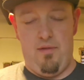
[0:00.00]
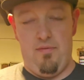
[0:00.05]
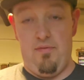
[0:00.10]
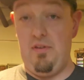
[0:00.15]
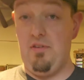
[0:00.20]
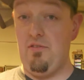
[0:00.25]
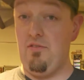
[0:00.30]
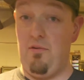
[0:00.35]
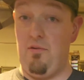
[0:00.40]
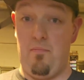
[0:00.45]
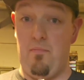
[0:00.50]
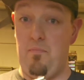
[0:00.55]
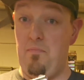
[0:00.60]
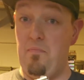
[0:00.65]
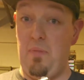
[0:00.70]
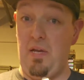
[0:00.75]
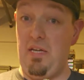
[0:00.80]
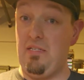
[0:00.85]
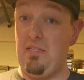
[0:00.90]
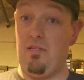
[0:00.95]
These are
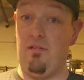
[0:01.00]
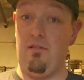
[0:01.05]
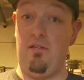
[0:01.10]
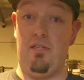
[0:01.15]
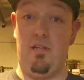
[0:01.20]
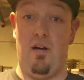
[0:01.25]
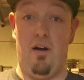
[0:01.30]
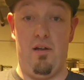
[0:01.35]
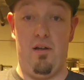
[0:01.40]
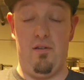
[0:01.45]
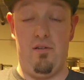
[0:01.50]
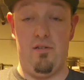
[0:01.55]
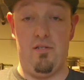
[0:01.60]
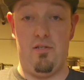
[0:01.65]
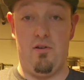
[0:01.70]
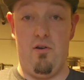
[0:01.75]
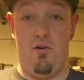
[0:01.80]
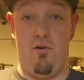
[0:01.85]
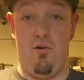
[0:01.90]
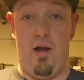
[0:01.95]
basically done,
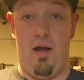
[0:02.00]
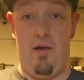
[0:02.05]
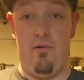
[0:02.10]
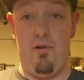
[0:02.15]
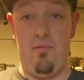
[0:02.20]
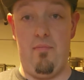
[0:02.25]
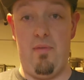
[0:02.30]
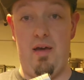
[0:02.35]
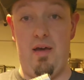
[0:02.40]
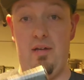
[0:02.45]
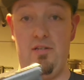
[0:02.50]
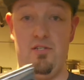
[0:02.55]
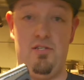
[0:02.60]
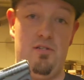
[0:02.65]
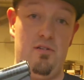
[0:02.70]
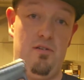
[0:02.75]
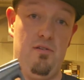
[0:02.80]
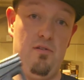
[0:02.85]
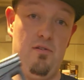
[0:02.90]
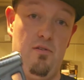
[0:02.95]
so I would
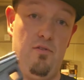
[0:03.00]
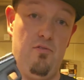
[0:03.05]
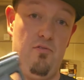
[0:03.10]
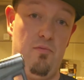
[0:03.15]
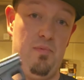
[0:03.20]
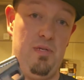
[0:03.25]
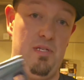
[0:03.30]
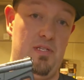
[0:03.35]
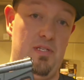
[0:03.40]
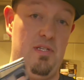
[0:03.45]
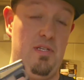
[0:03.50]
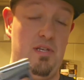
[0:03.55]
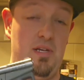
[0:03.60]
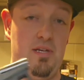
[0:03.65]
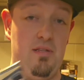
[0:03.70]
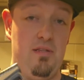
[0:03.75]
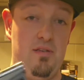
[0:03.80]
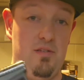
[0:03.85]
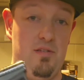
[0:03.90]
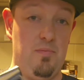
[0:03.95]
imagine you will be
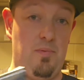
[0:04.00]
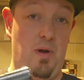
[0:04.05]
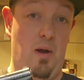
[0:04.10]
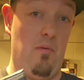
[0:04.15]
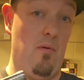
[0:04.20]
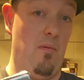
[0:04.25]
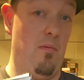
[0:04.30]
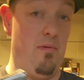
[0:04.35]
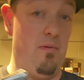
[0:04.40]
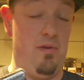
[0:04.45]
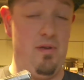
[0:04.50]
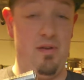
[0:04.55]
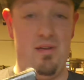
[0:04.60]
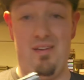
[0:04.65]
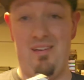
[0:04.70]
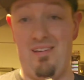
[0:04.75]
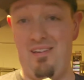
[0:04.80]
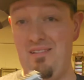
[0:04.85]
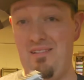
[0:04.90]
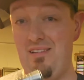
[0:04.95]
seeing these
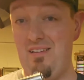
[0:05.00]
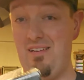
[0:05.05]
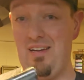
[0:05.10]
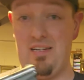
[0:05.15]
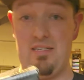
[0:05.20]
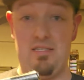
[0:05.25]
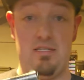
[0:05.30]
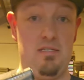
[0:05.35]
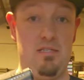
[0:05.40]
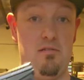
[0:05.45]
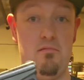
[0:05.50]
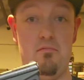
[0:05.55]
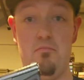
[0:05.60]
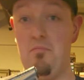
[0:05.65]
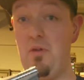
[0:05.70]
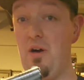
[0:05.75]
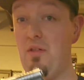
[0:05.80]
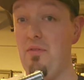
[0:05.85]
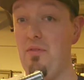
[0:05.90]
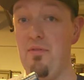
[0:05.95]
probably in the next
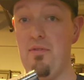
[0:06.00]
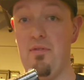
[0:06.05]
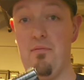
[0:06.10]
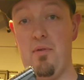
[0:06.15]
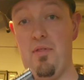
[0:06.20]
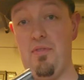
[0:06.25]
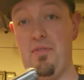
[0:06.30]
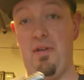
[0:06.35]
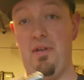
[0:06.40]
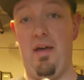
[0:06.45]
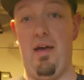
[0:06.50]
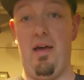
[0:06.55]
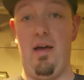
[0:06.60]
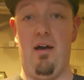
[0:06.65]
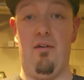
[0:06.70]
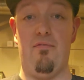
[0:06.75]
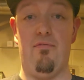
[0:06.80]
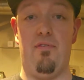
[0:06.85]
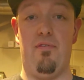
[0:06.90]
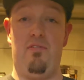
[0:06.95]
month and a
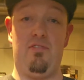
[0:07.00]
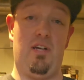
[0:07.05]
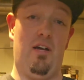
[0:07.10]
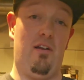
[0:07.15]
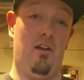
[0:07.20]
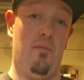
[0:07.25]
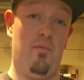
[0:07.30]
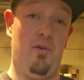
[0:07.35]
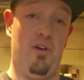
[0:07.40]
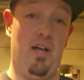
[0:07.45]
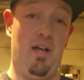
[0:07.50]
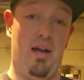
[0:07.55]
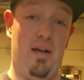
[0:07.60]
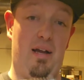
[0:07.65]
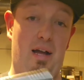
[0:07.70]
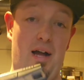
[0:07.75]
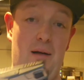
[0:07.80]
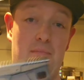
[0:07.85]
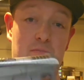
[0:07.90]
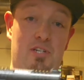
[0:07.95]
half.
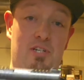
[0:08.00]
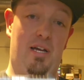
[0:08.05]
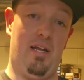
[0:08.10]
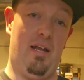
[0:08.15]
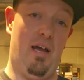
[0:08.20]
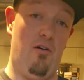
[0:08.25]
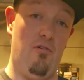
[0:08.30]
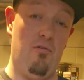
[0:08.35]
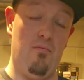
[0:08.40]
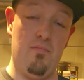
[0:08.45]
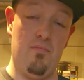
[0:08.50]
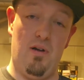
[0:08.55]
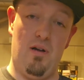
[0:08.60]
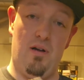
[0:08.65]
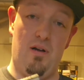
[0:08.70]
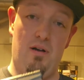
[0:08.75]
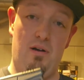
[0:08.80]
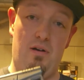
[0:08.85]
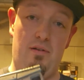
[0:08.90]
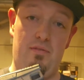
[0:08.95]
LeftSideArmory.com, check it out.
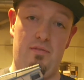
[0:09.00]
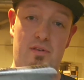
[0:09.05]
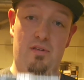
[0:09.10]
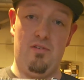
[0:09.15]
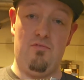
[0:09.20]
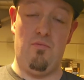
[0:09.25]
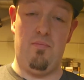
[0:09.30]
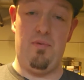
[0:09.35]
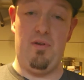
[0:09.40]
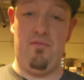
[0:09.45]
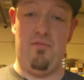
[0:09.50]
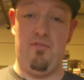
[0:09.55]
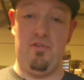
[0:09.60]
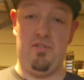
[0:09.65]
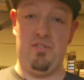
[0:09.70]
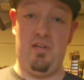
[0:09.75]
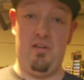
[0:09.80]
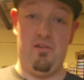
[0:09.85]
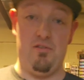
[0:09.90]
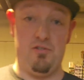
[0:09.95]
These will be for
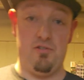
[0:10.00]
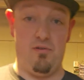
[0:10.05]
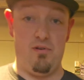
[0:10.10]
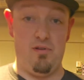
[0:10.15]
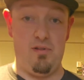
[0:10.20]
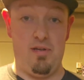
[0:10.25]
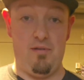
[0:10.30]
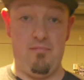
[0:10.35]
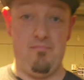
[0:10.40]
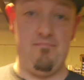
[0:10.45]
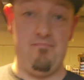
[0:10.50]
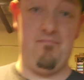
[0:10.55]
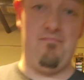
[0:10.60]
sale shortly.